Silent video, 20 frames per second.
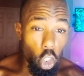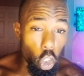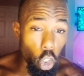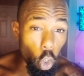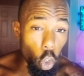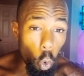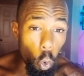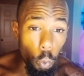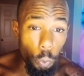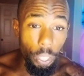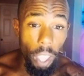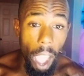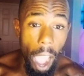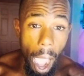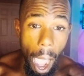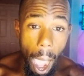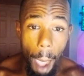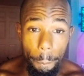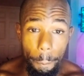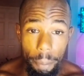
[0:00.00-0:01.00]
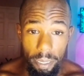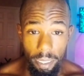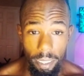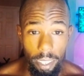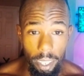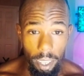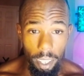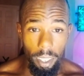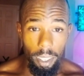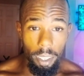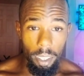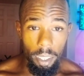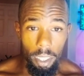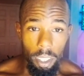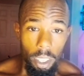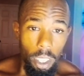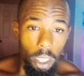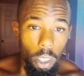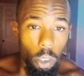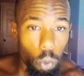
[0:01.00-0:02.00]
Do the opposite.
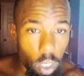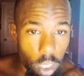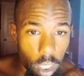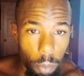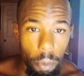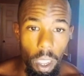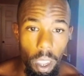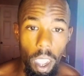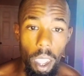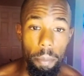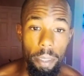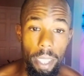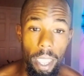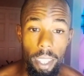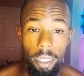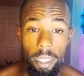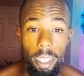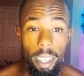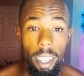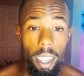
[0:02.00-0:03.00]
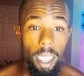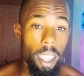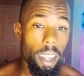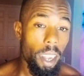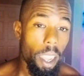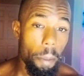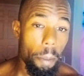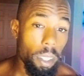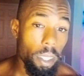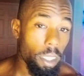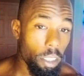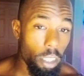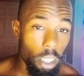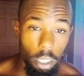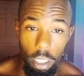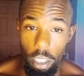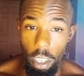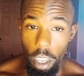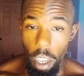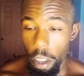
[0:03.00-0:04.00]
What's up, y'all? I'm KT, and I'm about to
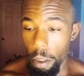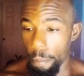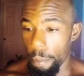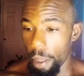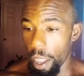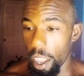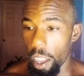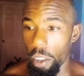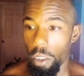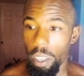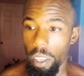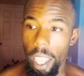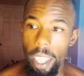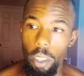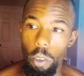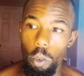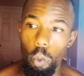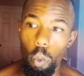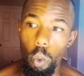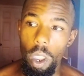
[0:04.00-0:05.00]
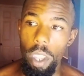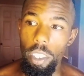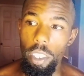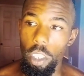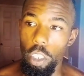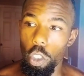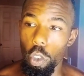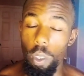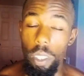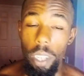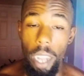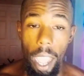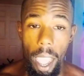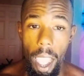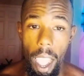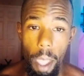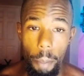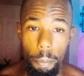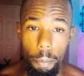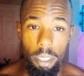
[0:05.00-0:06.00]
talk to y'all about like what doing the
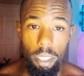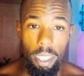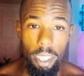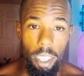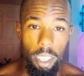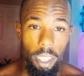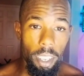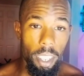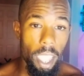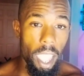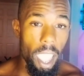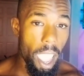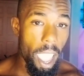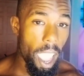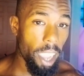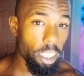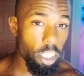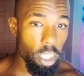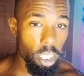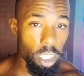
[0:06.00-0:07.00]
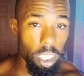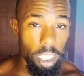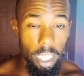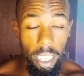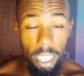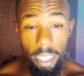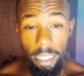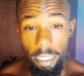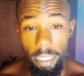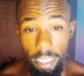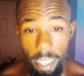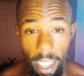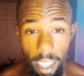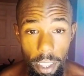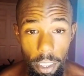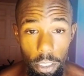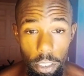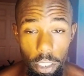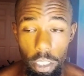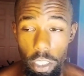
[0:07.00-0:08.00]
opposite actually
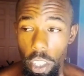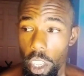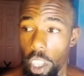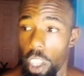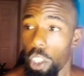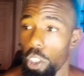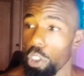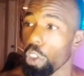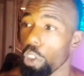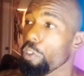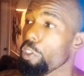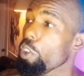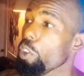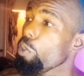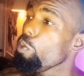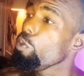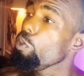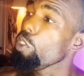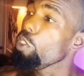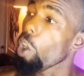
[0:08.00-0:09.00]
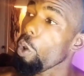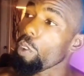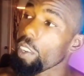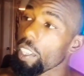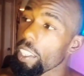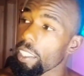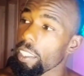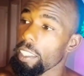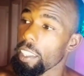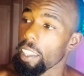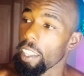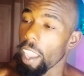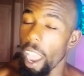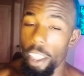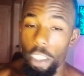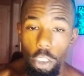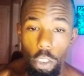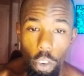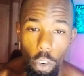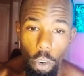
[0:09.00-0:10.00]
entails. So if you've noticed
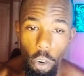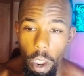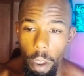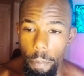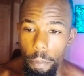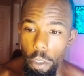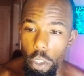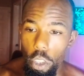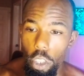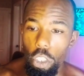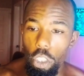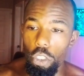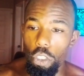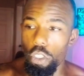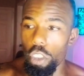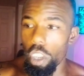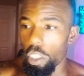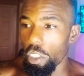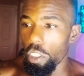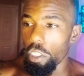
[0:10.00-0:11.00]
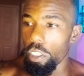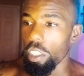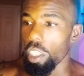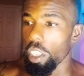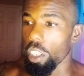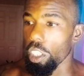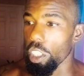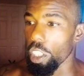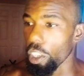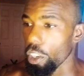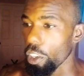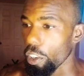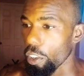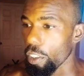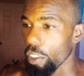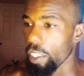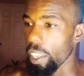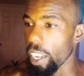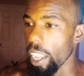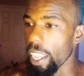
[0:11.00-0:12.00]
how you grow up, you're structured to
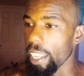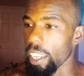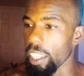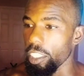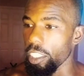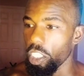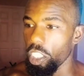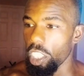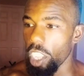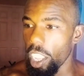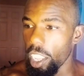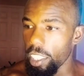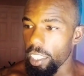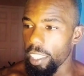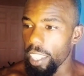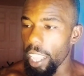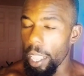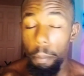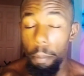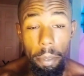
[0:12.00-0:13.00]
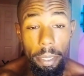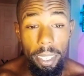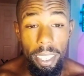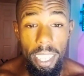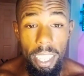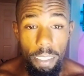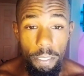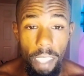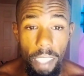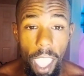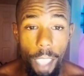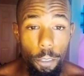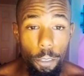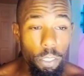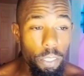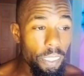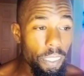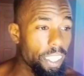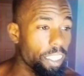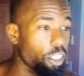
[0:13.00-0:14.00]
learn and adjust and believe
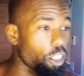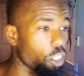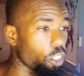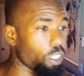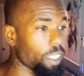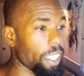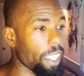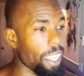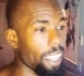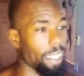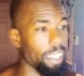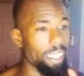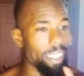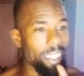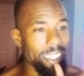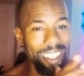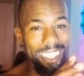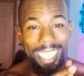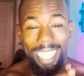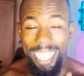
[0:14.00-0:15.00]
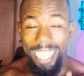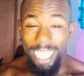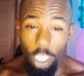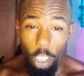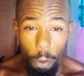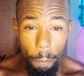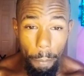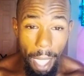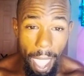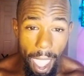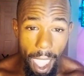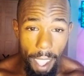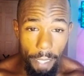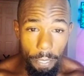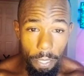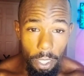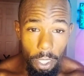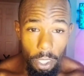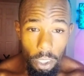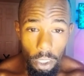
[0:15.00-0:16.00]
everything is just in this linear
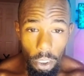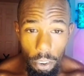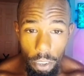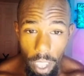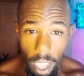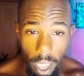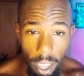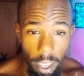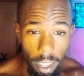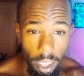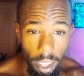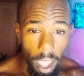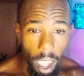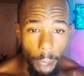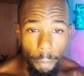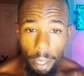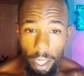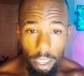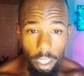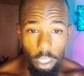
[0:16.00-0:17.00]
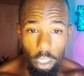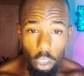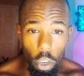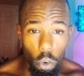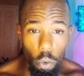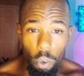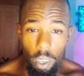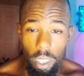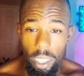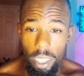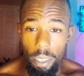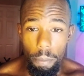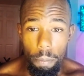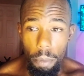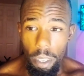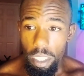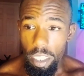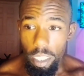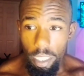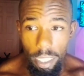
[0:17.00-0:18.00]
path. Okay, I'm not gonna go really
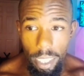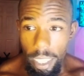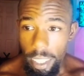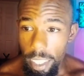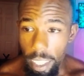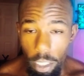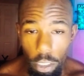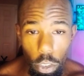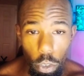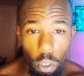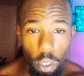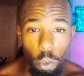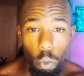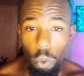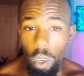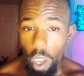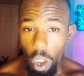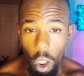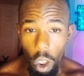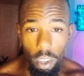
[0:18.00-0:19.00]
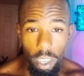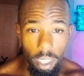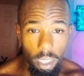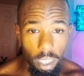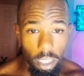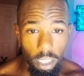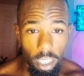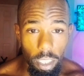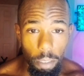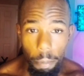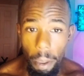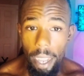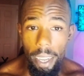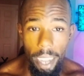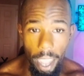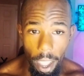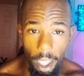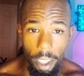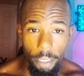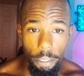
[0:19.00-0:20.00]
much detail to it. We all get the gist by
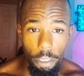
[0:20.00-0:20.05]
now.